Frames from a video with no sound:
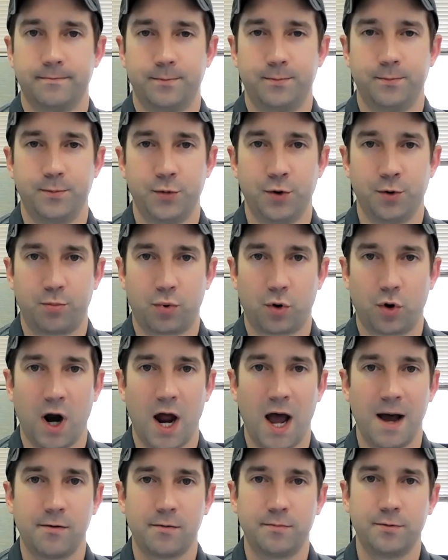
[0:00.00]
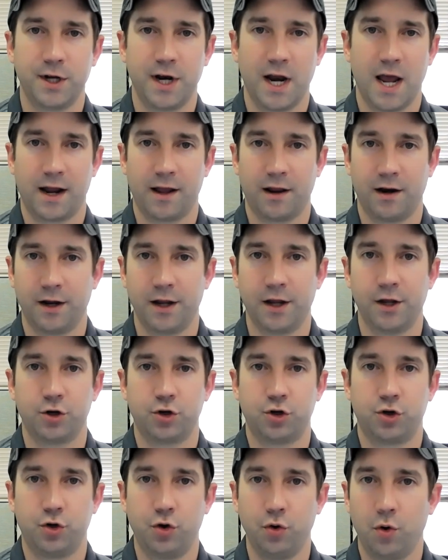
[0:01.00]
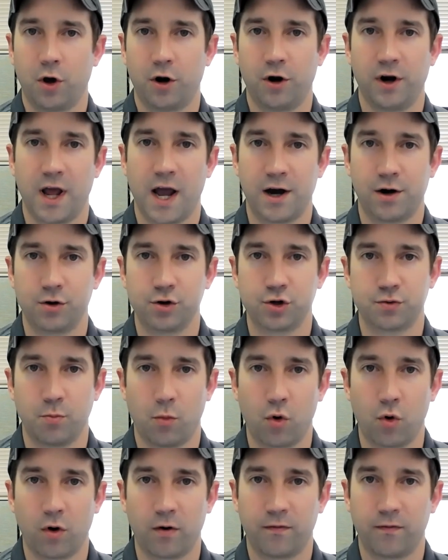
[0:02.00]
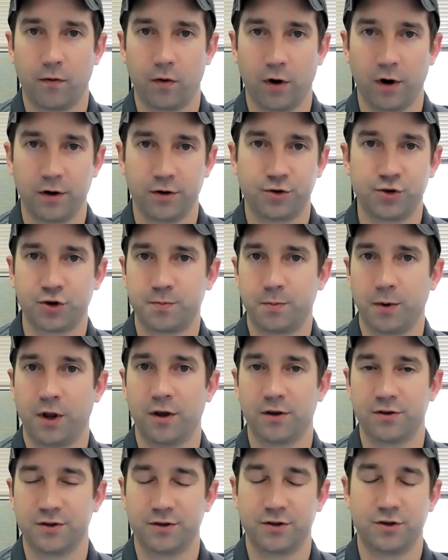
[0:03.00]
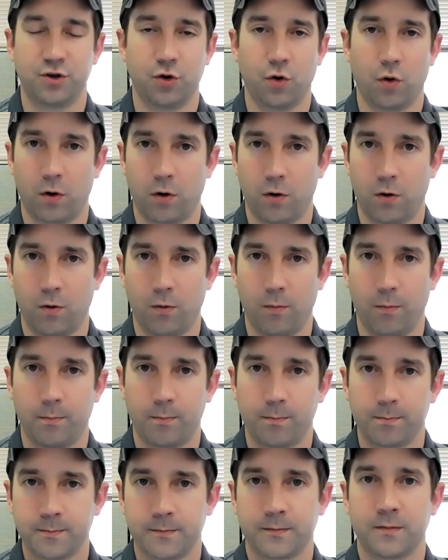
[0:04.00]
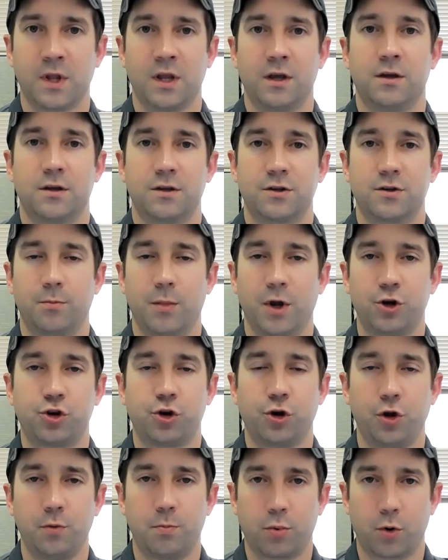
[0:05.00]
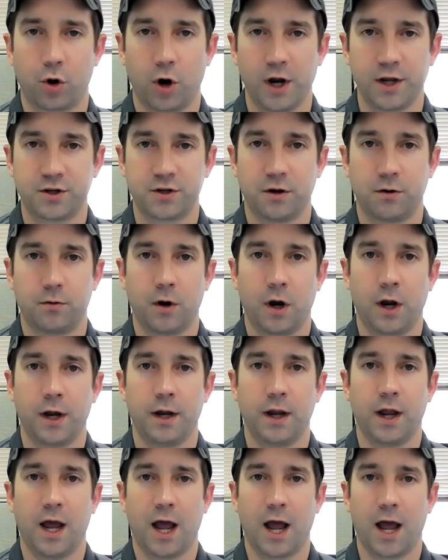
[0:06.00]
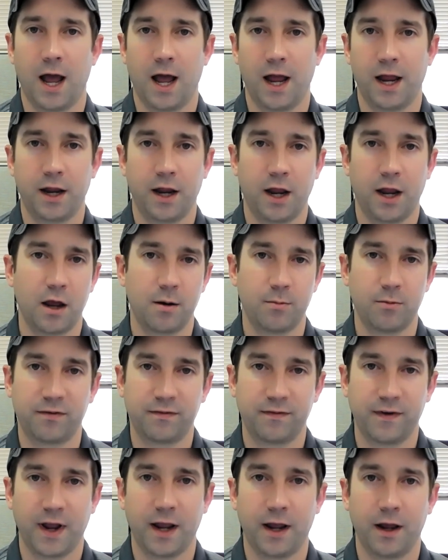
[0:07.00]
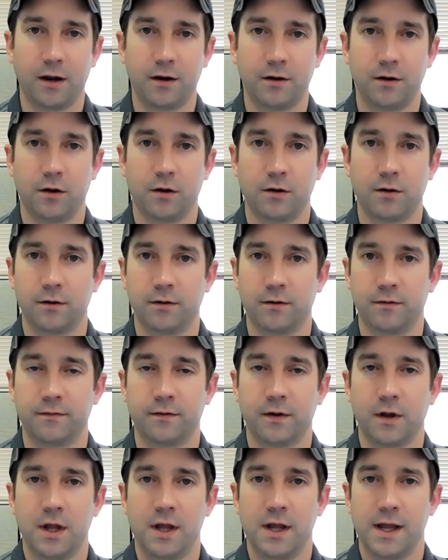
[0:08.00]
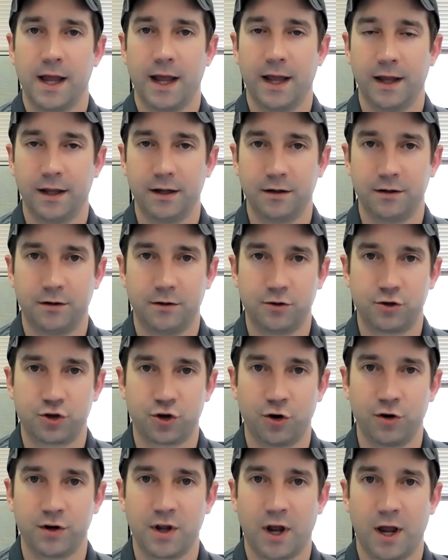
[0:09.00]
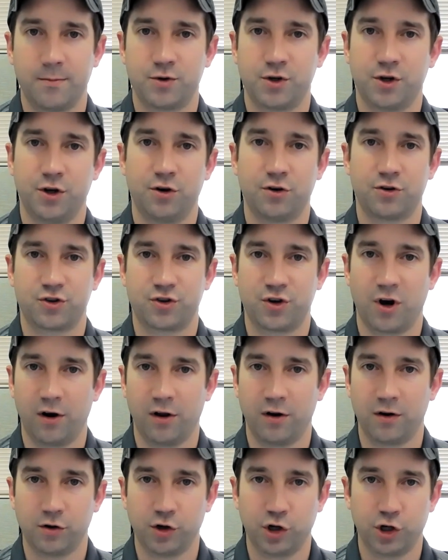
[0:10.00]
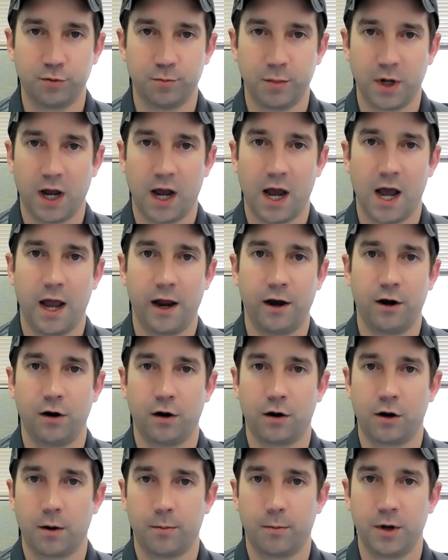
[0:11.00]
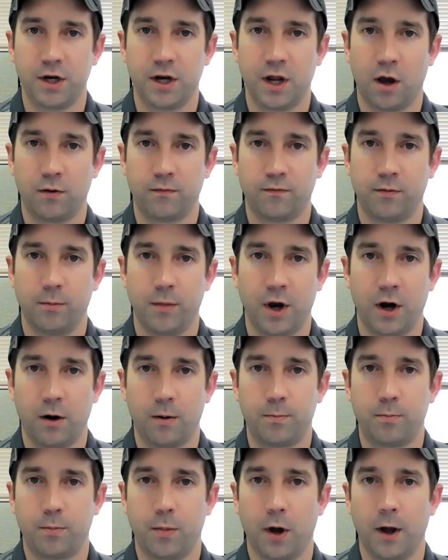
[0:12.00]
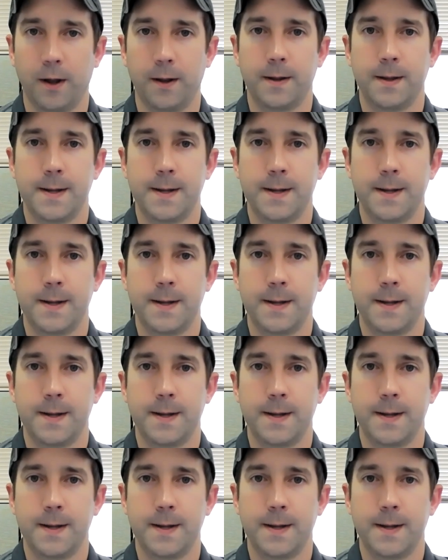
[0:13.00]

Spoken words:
you're probably not going to get $200 more for it just because it's your home. So make sure you price it right. I am a fan of, at certain times of year, starting a little bit higher and coming down from there. But